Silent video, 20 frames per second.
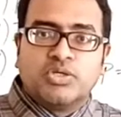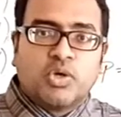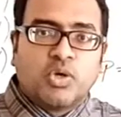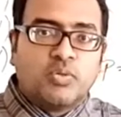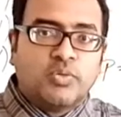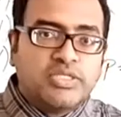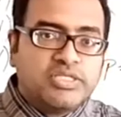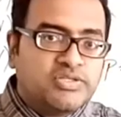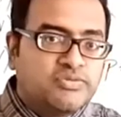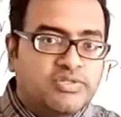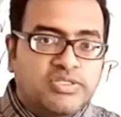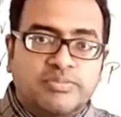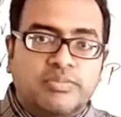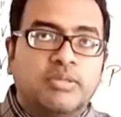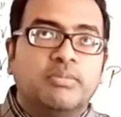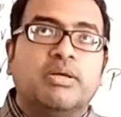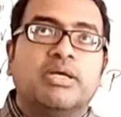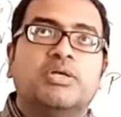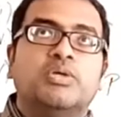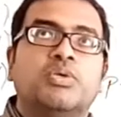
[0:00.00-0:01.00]
always divisible
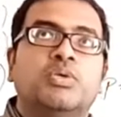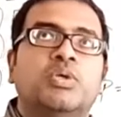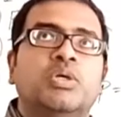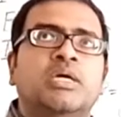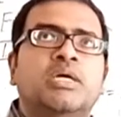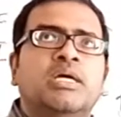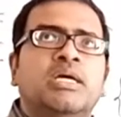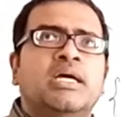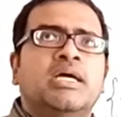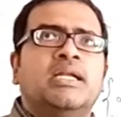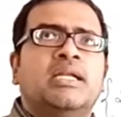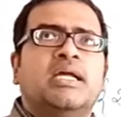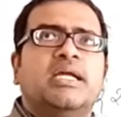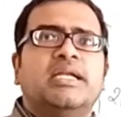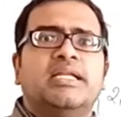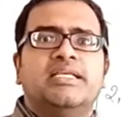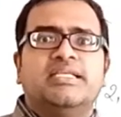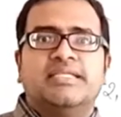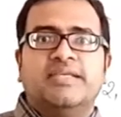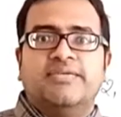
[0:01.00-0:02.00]
by 2.
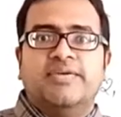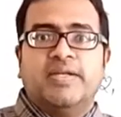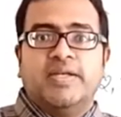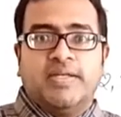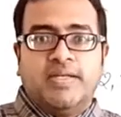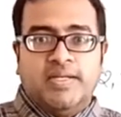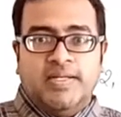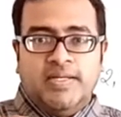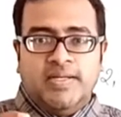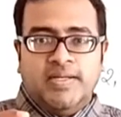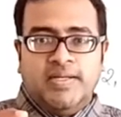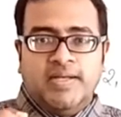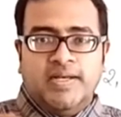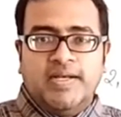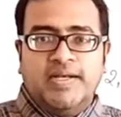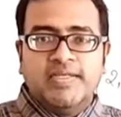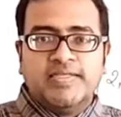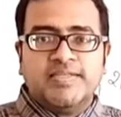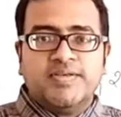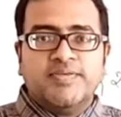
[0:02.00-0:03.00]
97,
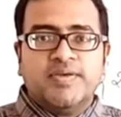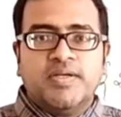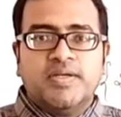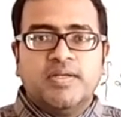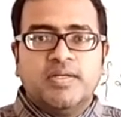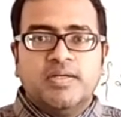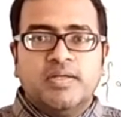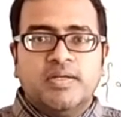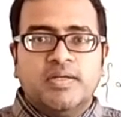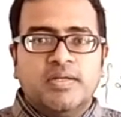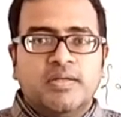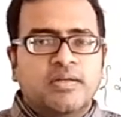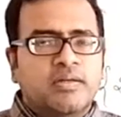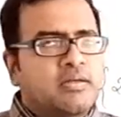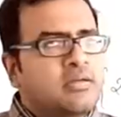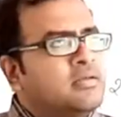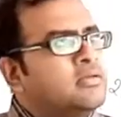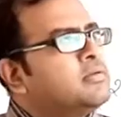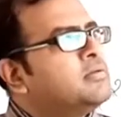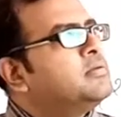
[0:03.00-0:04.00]
97,
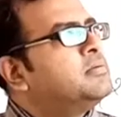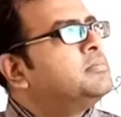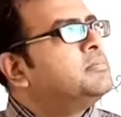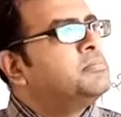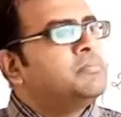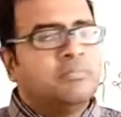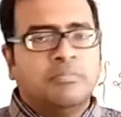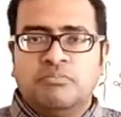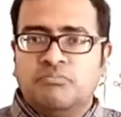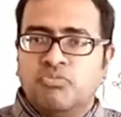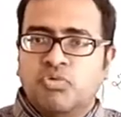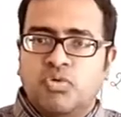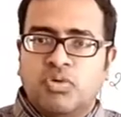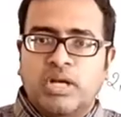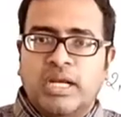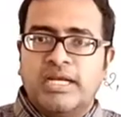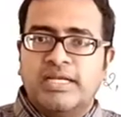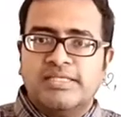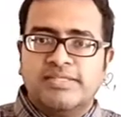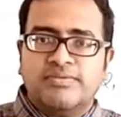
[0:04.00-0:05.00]
no,
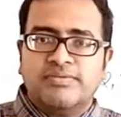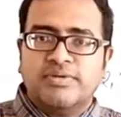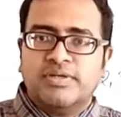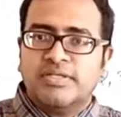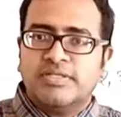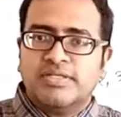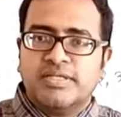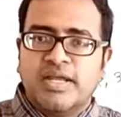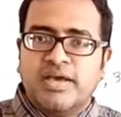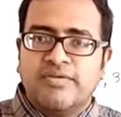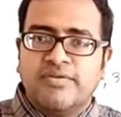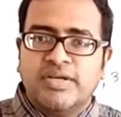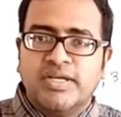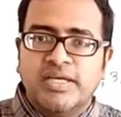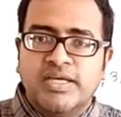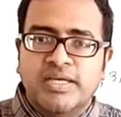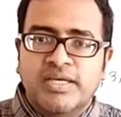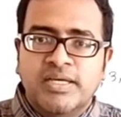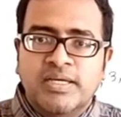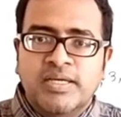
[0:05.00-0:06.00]
97 doesn't have
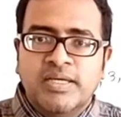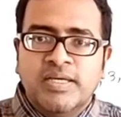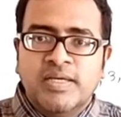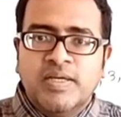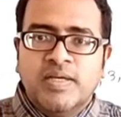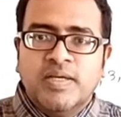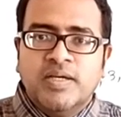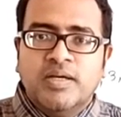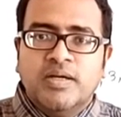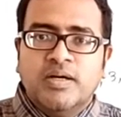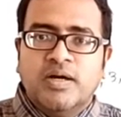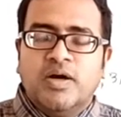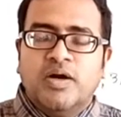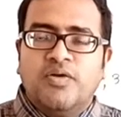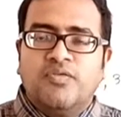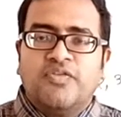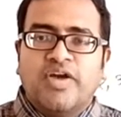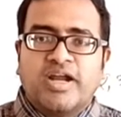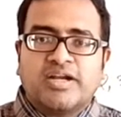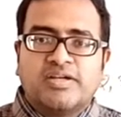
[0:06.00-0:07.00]
any
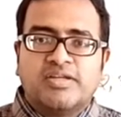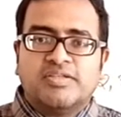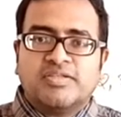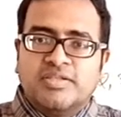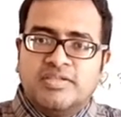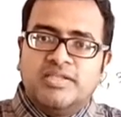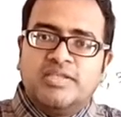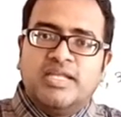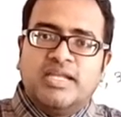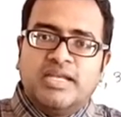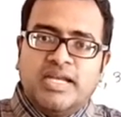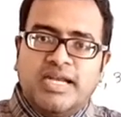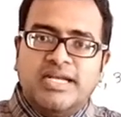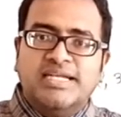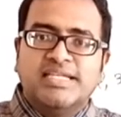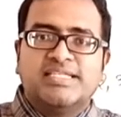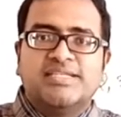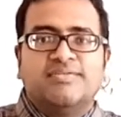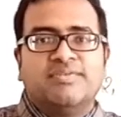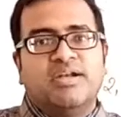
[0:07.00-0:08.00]
factors other than
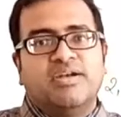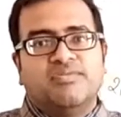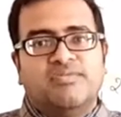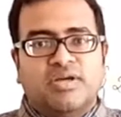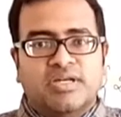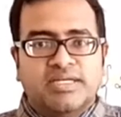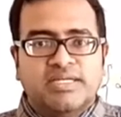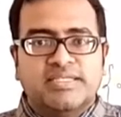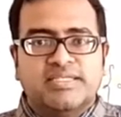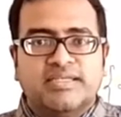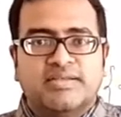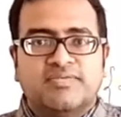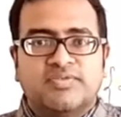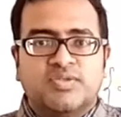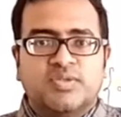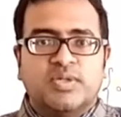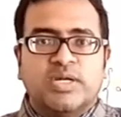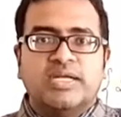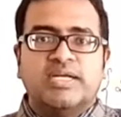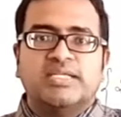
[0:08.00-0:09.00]
97 and 1 itself.
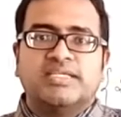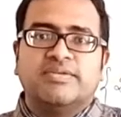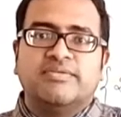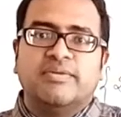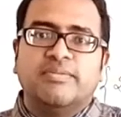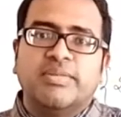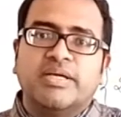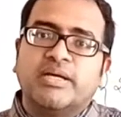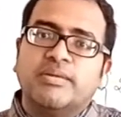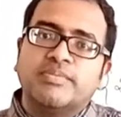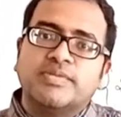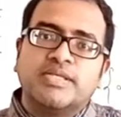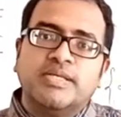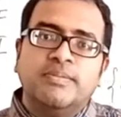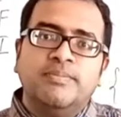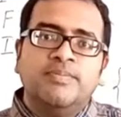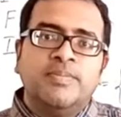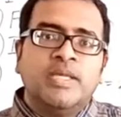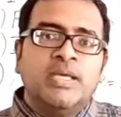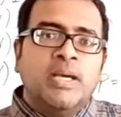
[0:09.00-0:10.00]
So 97 becomes a
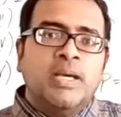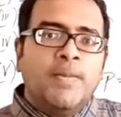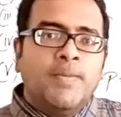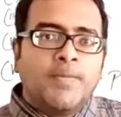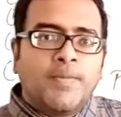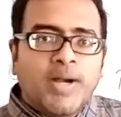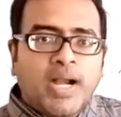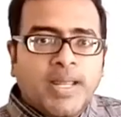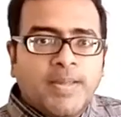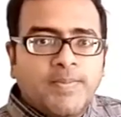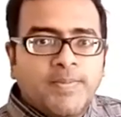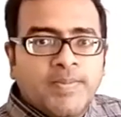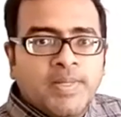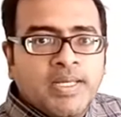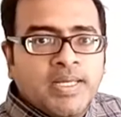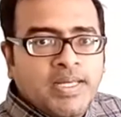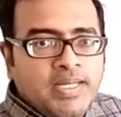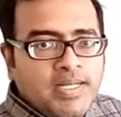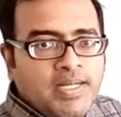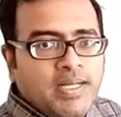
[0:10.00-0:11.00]
prime
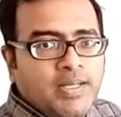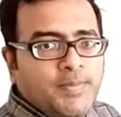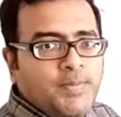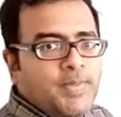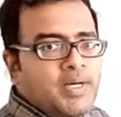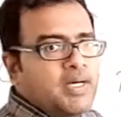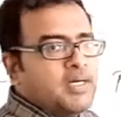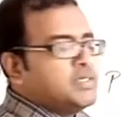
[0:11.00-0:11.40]
number.